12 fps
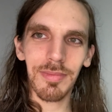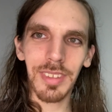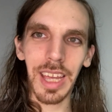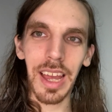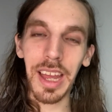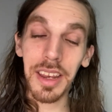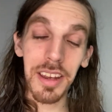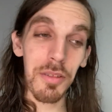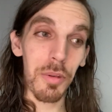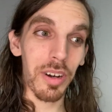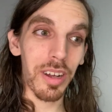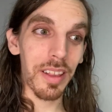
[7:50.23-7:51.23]
Yeah, I need to
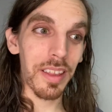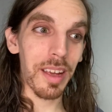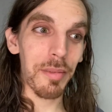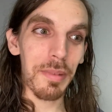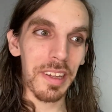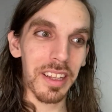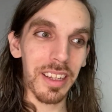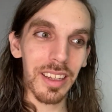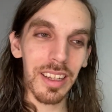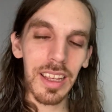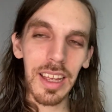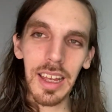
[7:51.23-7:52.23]
work on that, but
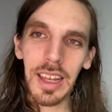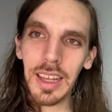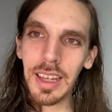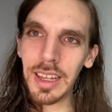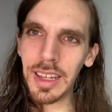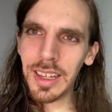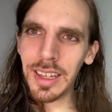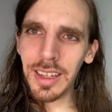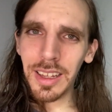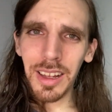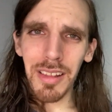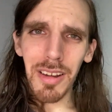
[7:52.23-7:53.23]

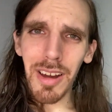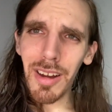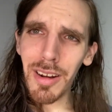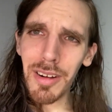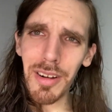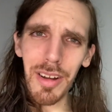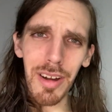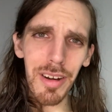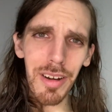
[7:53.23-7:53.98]
it's a hard